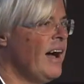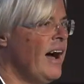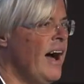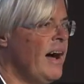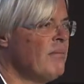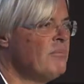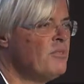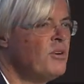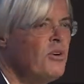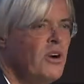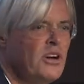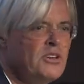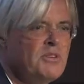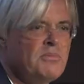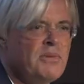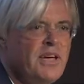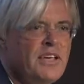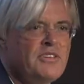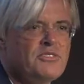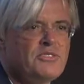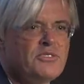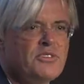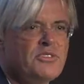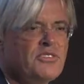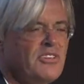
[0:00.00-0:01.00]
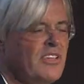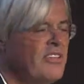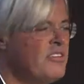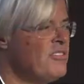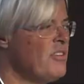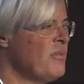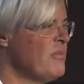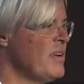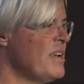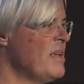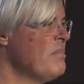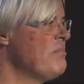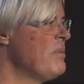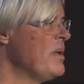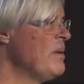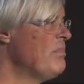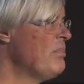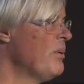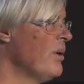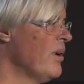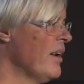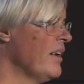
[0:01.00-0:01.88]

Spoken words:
I'm quite amazed to see so many people.